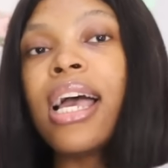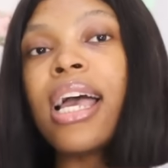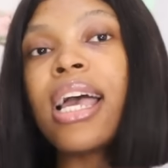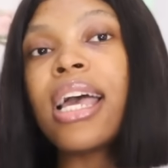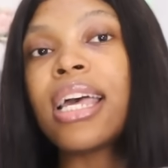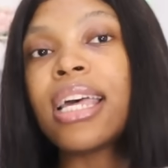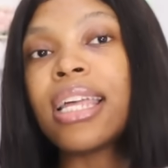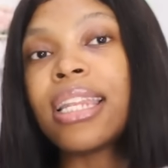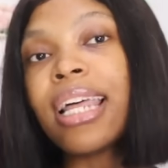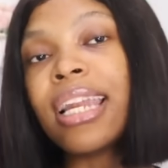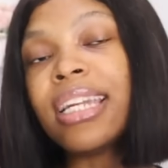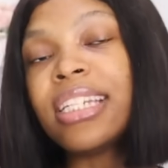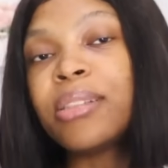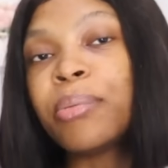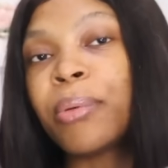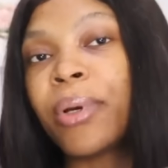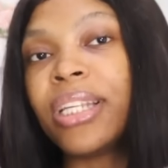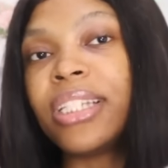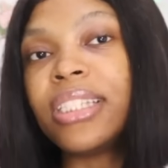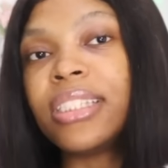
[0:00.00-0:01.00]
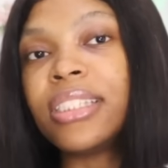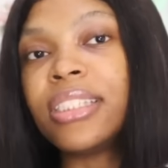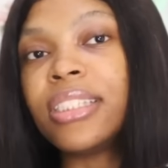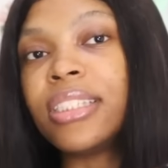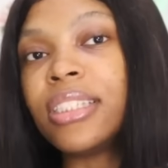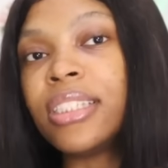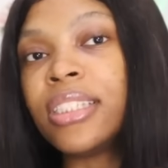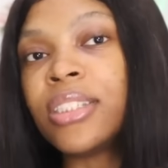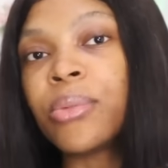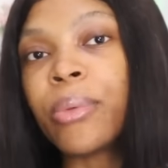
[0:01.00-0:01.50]
And at this point
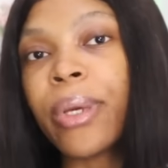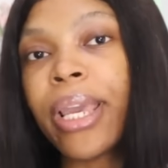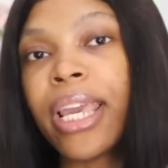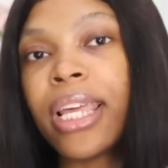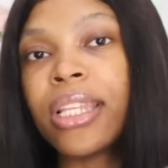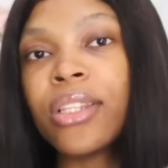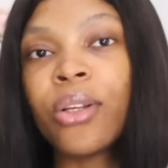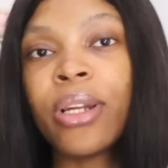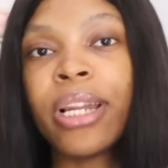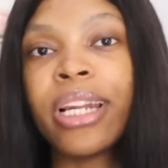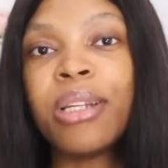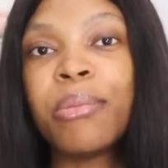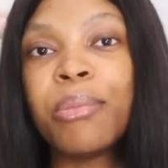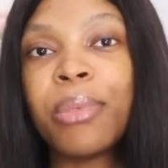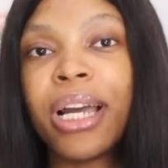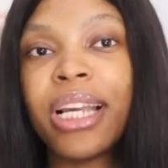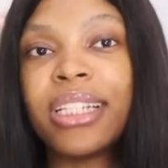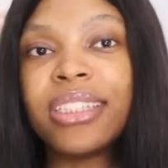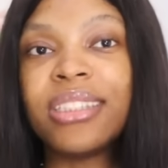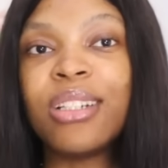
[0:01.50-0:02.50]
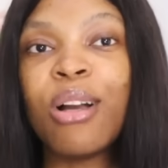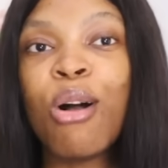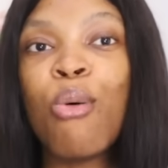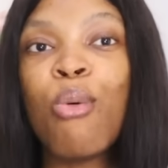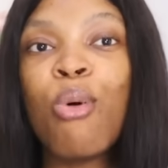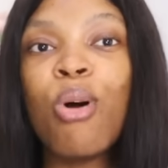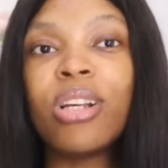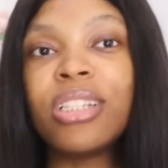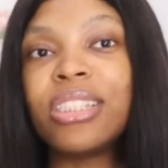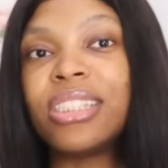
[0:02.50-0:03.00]
is where Tolani Baj now
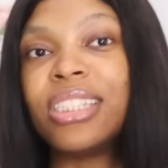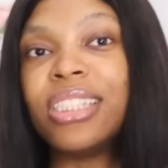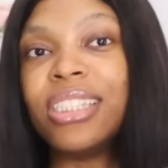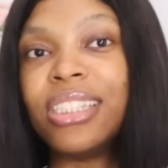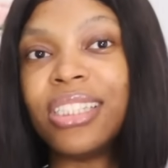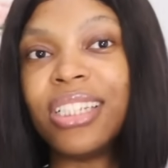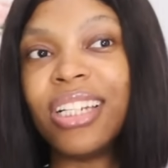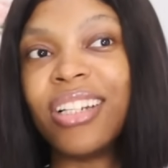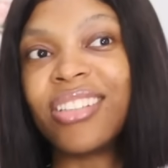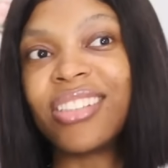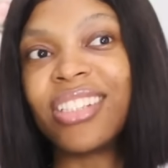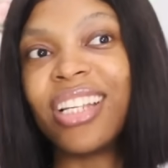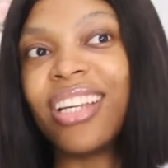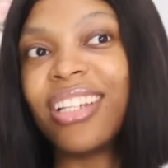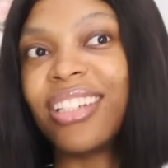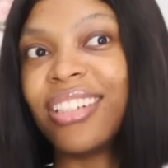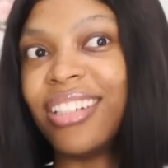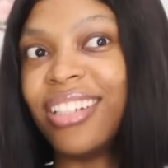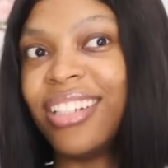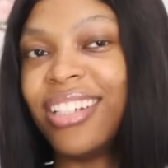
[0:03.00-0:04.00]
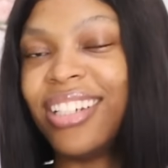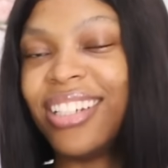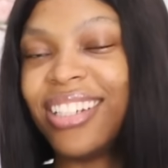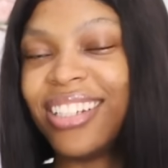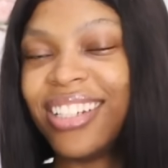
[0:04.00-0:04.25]
walked in. I was like, yeah.